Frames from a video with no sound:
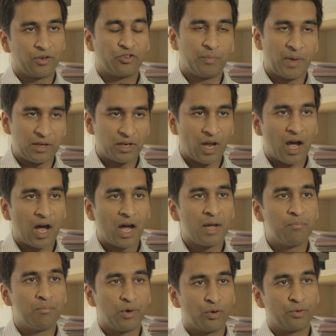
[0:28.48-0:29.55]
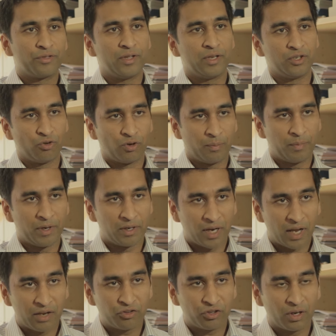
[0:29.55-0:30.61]
to spend time both in Europe and in
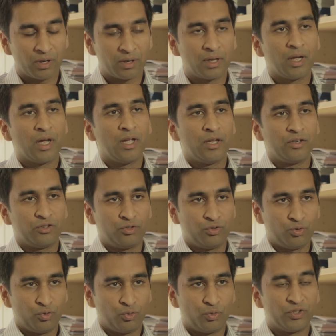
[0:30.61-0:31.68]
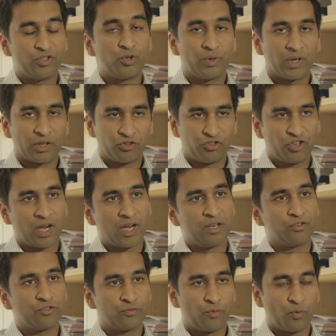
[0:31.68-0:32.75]
Asia, to do an
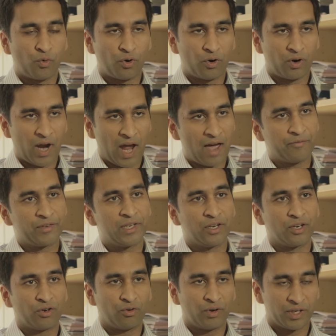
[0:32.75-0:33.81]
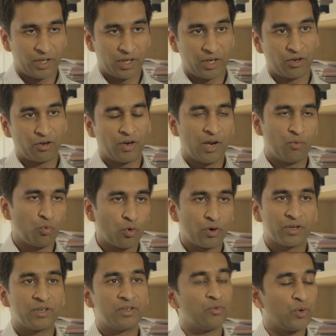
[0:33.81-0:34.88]
exchange for half a year or a year at
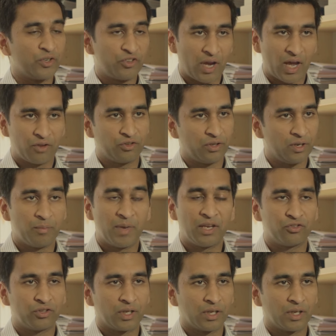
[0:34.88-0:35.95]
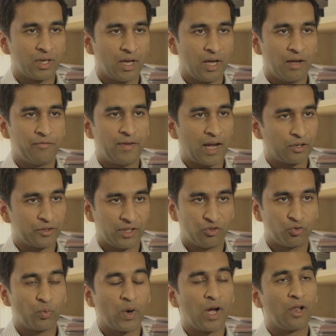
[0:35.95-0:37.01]
Wharton, which has an amazing faculty
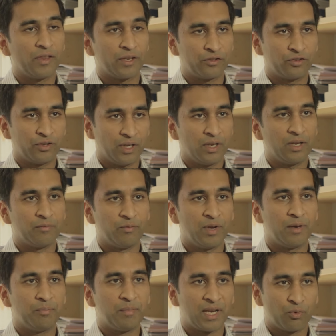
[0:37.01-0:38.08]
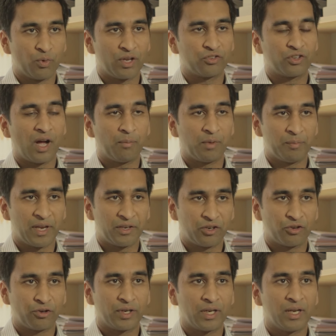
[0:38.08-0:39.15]
as well that's in many ways
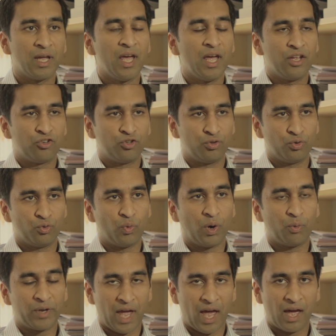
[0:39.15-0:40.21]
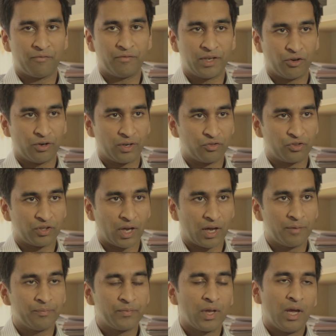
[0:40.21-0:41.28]
complementary to what we have here at
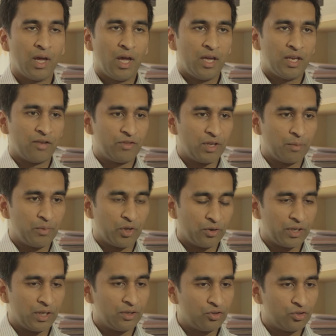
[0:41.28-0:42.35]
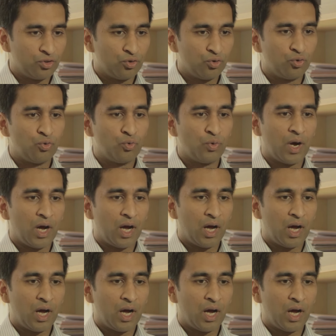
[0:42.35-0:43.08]
INSEAD. You have the ability to,